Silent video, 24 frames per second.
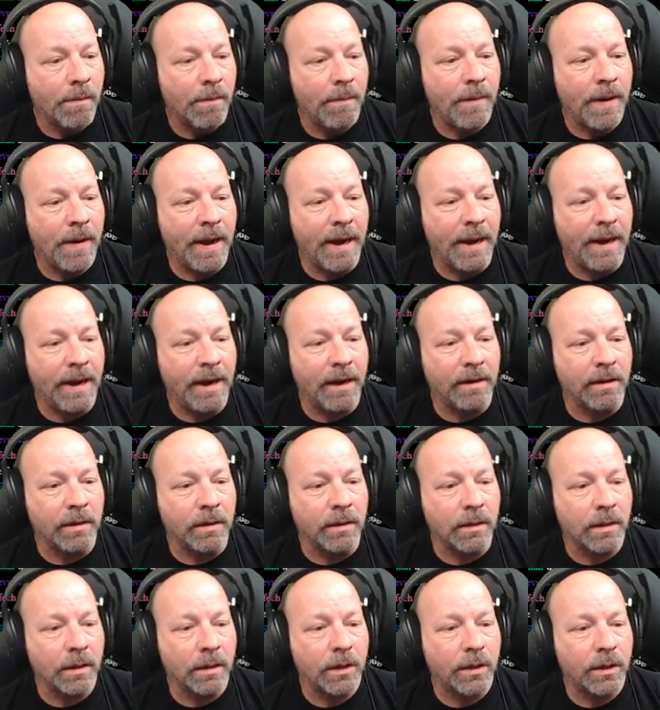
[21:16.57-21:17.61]

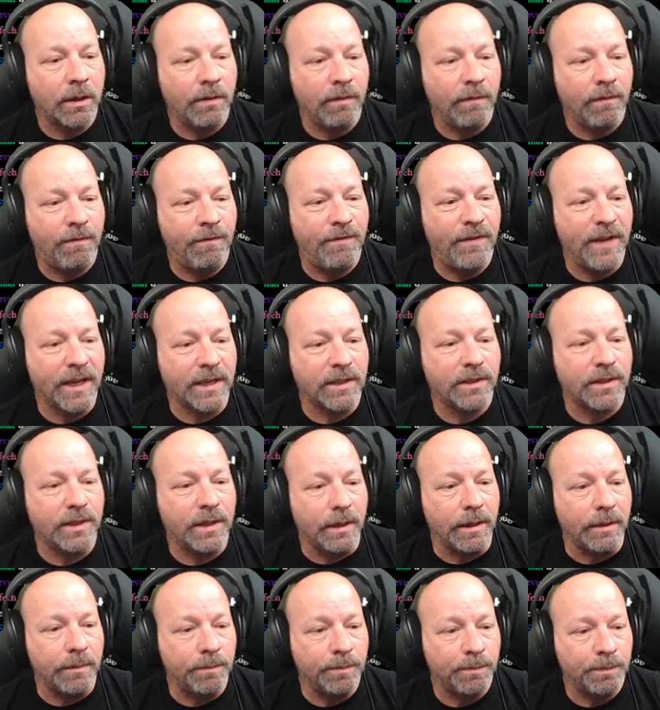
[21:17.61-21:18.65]
and fixed
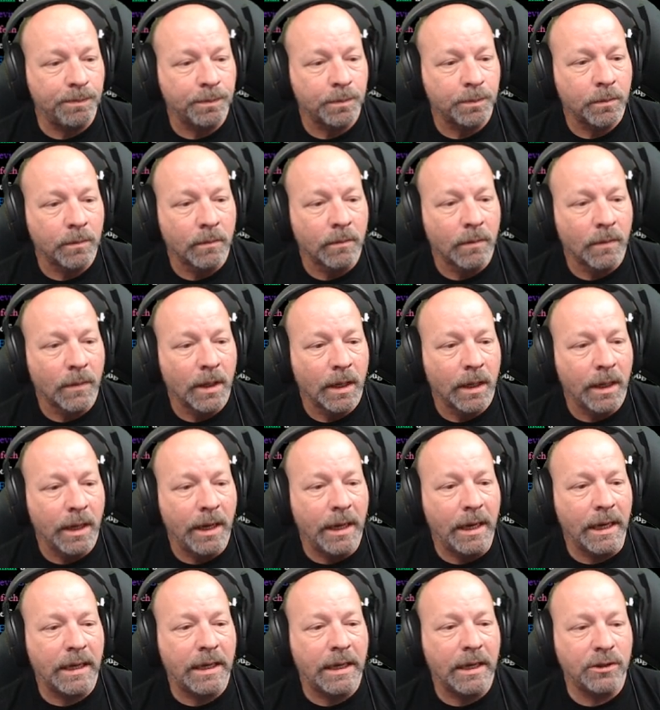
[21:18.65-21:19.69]
it.
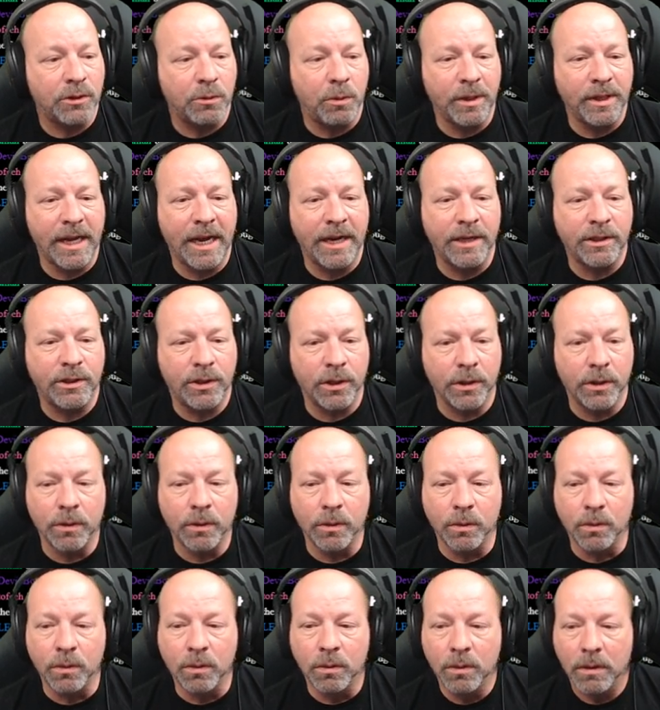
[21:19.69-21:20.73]
And because when they
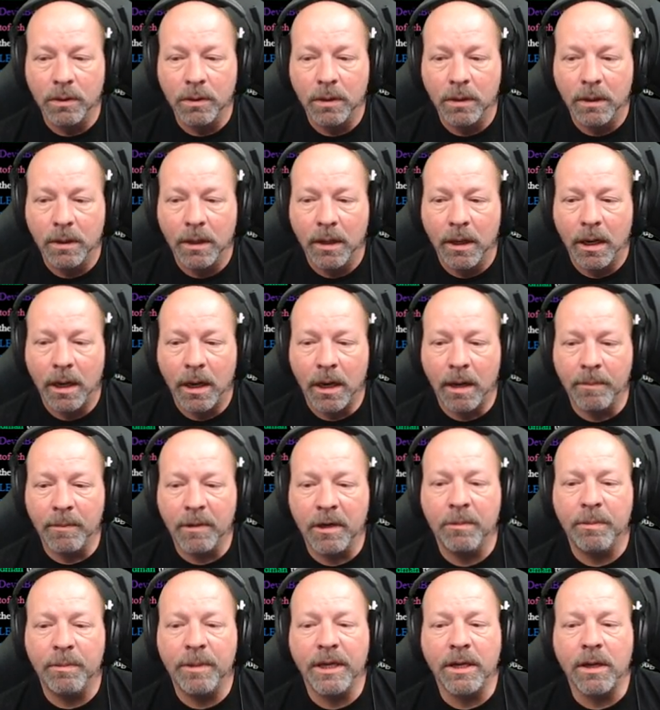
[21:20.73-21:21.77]
do, I'm going
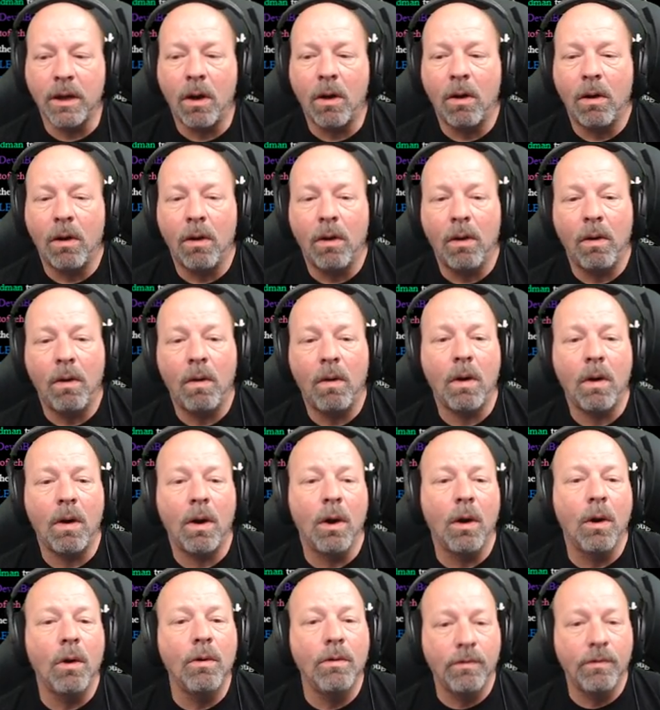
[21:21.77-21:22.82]
to be all
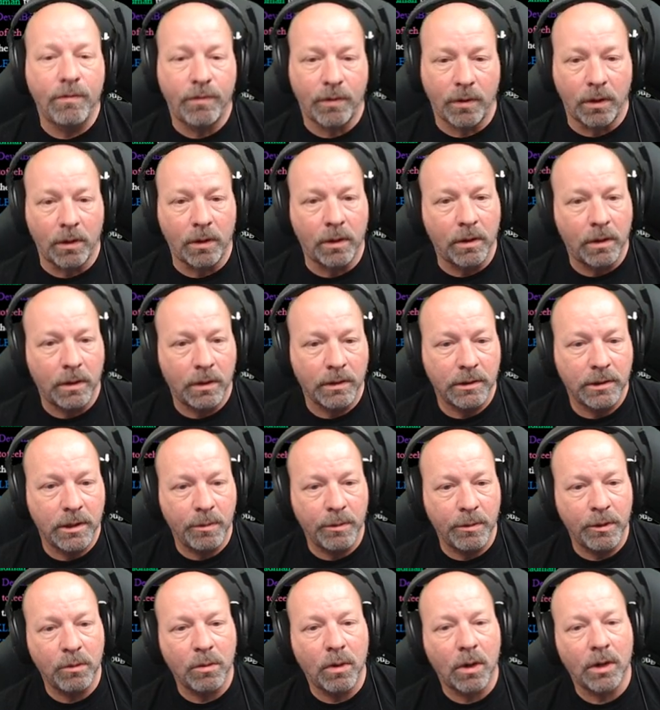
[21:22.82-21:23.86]
over
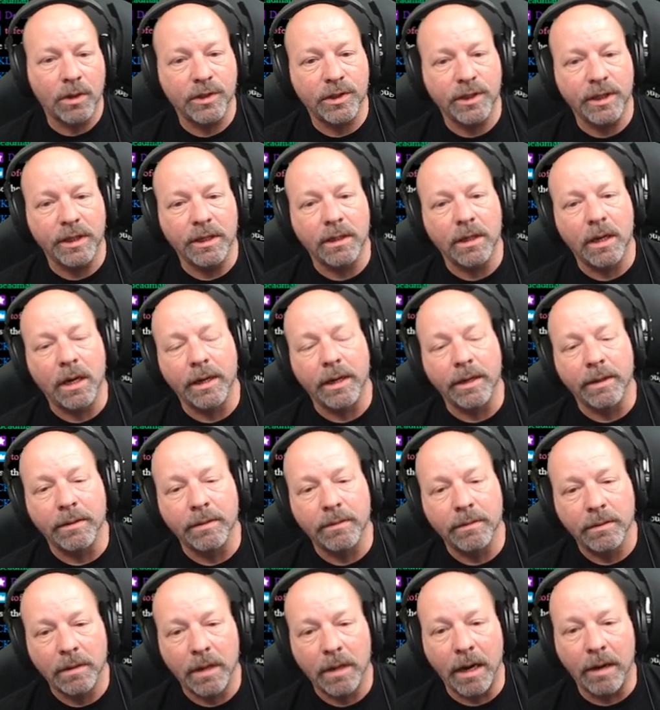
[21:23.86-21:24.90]
WRC9.
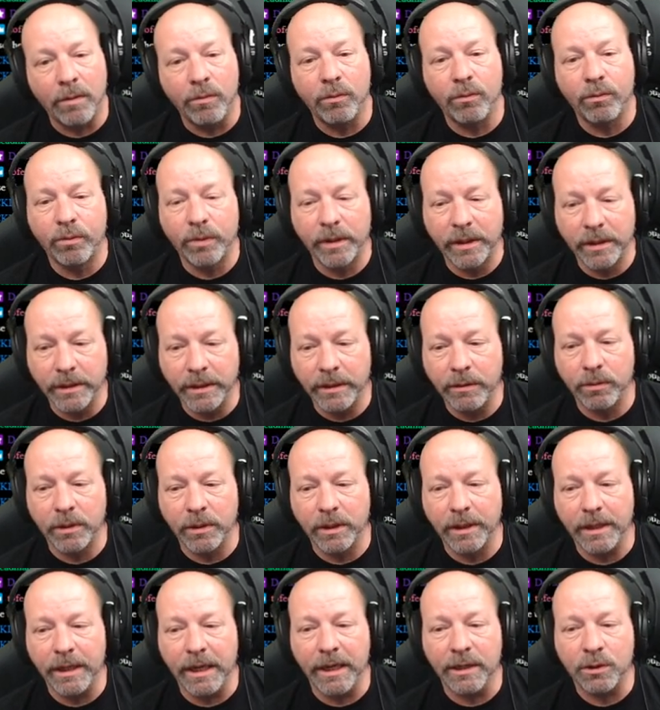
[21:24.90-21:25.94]
I really,
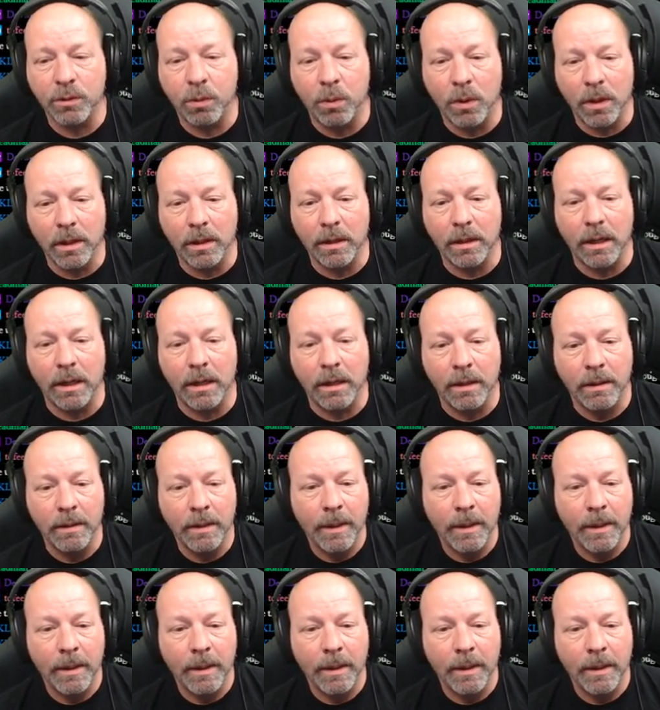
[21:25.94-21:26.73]
really, it's one of the,